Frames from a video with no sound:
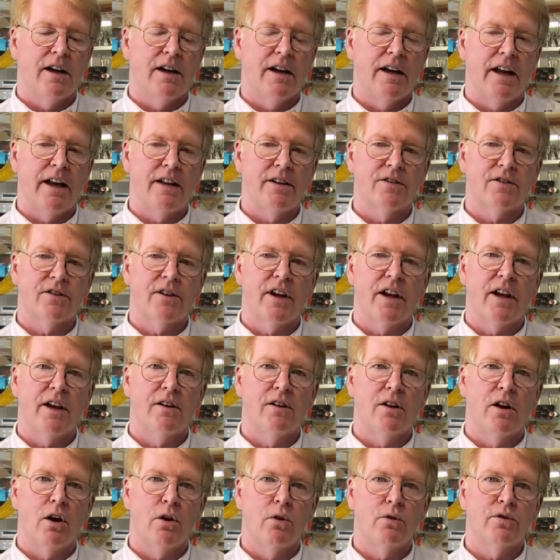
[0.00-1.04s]
N
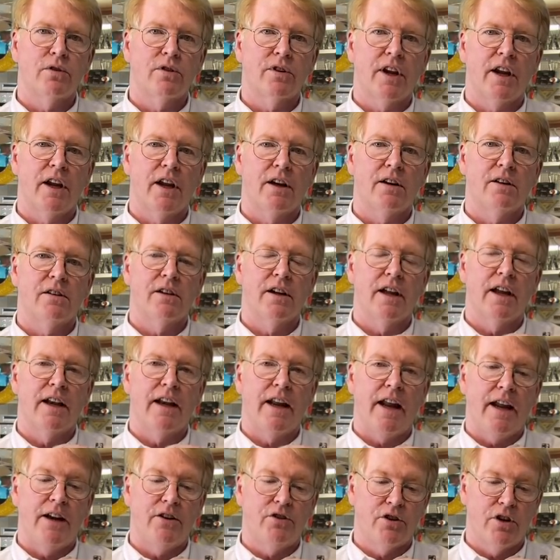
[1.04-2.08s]
scale, O scale,
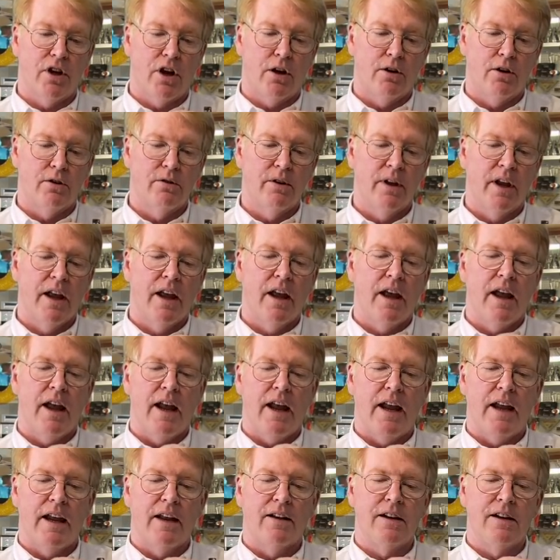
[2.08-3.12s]
and HO.
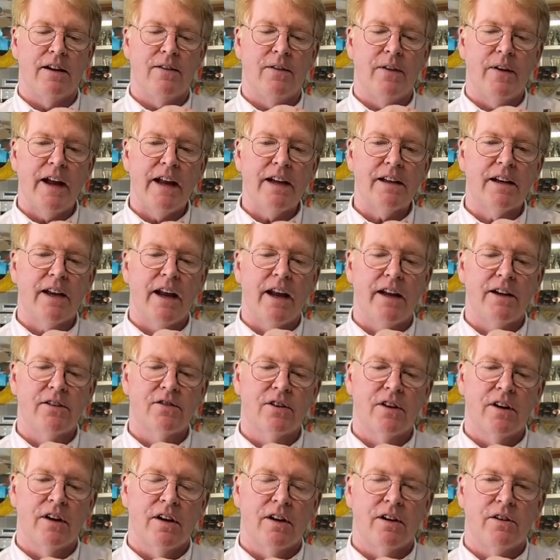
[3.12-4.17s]
And in that
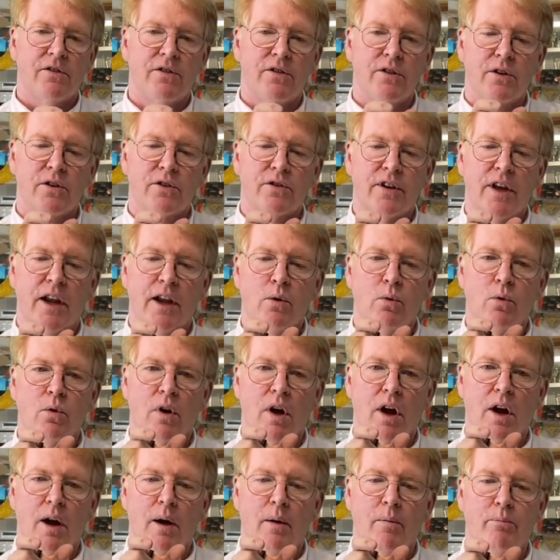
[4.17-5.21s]
case, there's a
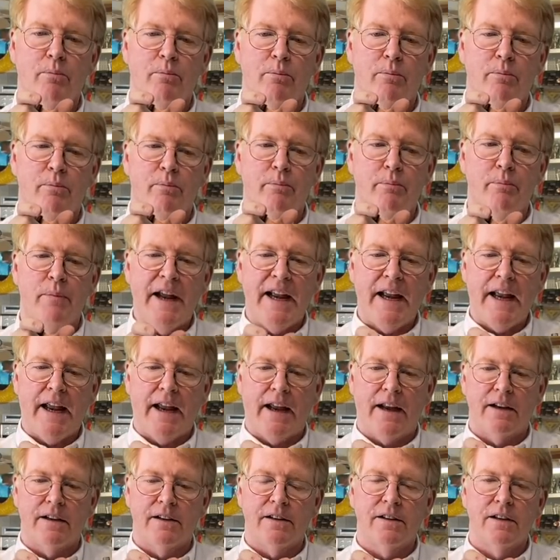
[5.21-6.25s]

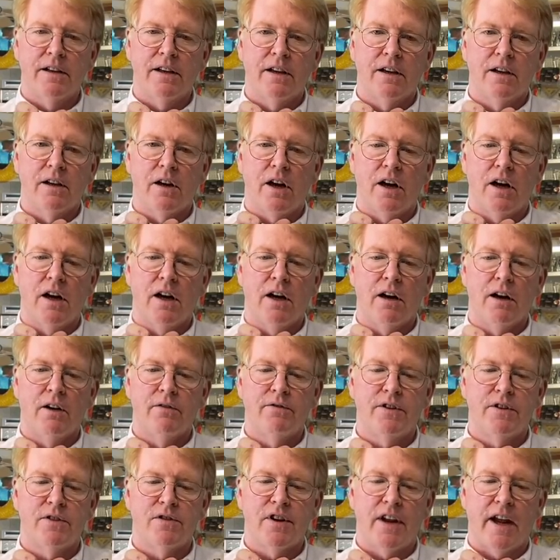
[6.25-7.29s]
band
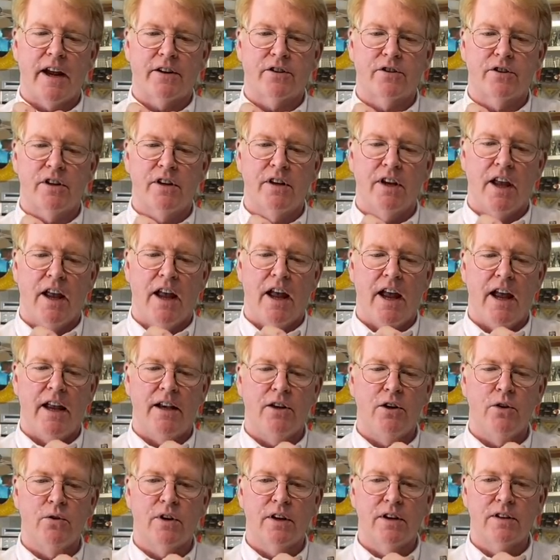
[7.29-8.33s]
of detection,
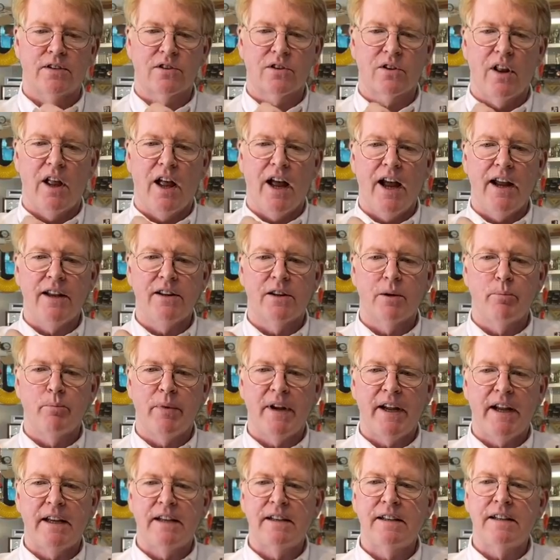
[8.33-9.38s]
and you can slide the
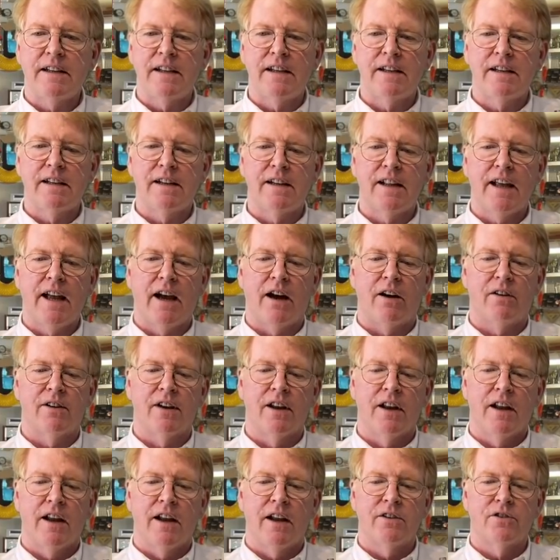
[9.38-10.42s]
band in and out.
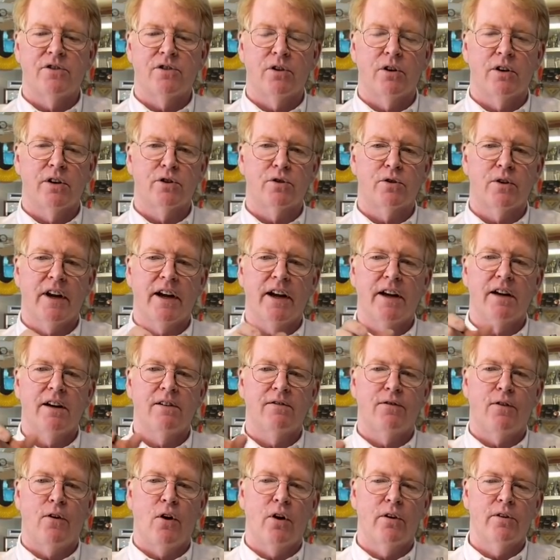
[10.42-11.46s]
And so a train
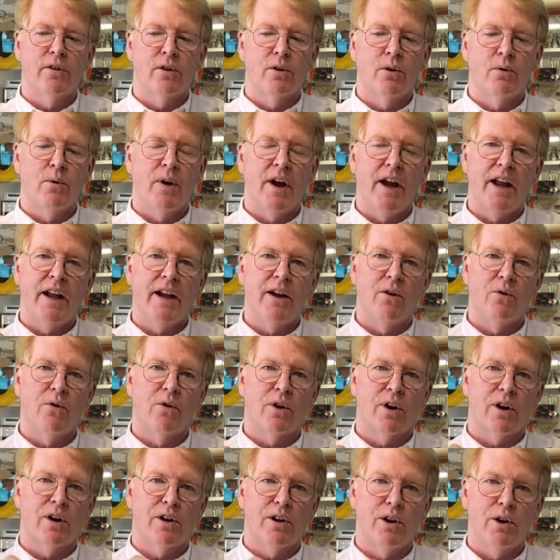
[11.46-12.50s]
farther away
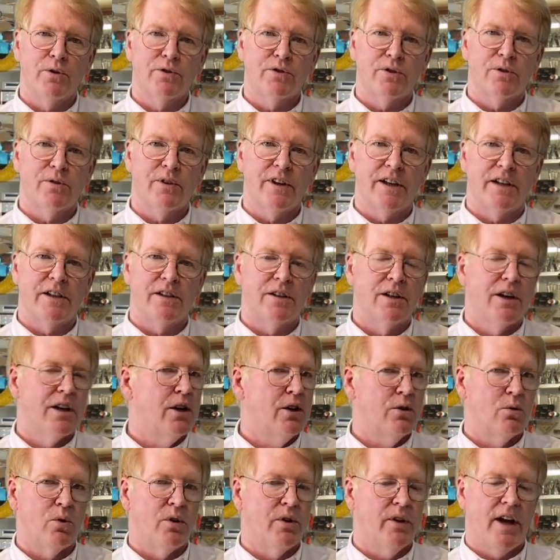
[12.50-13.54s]
or closer in
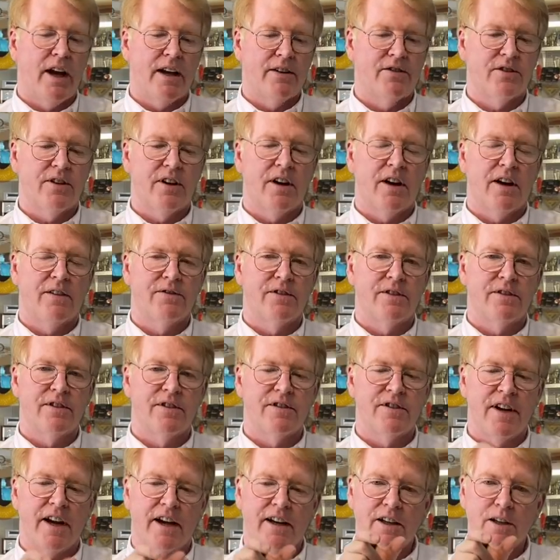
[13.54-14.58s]
will not set off the
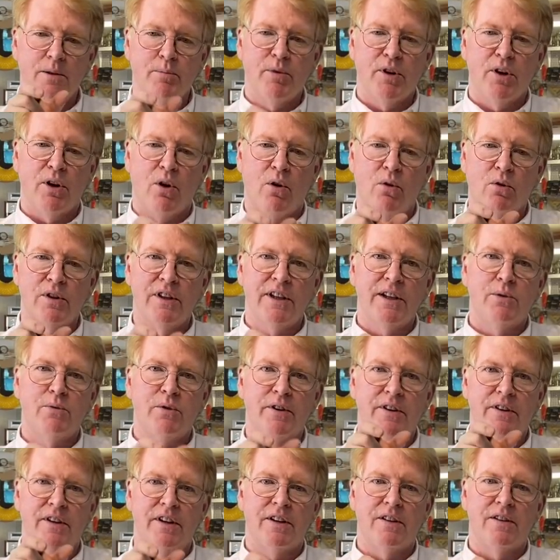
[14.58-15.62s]
detector, but only
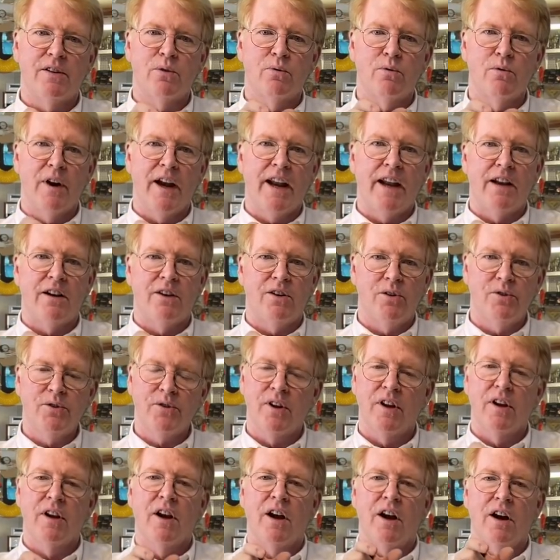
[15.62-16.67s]
within the
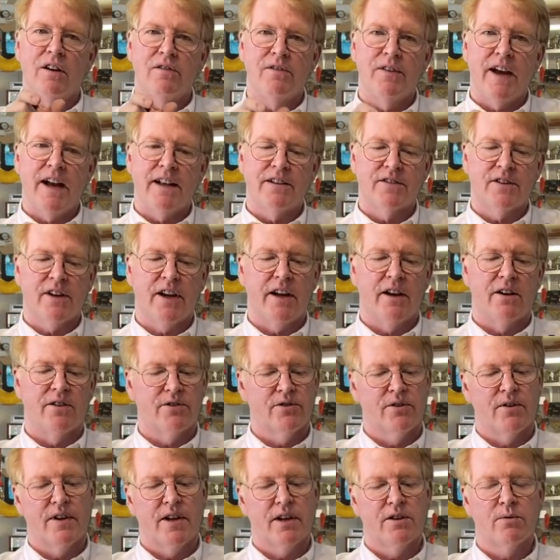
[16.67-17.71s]
rails of that scale.
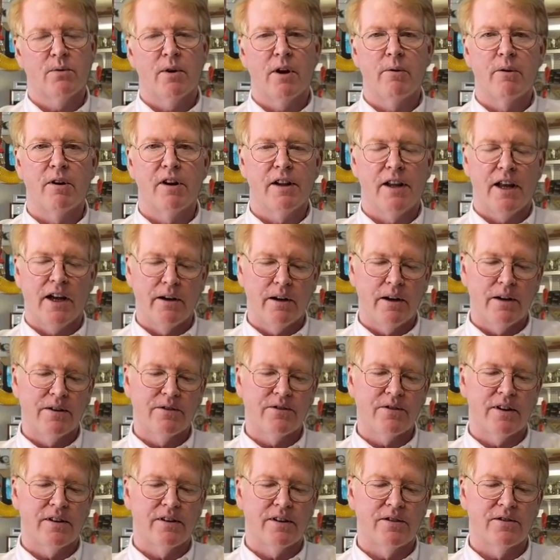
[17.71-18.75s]
So that's why we allow you to
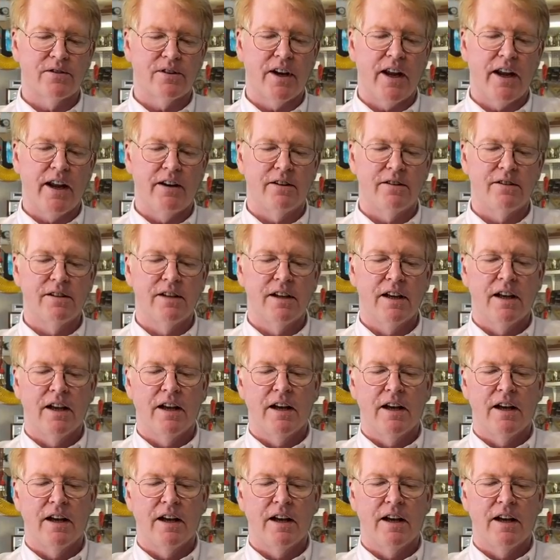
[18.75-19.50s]
set the scale.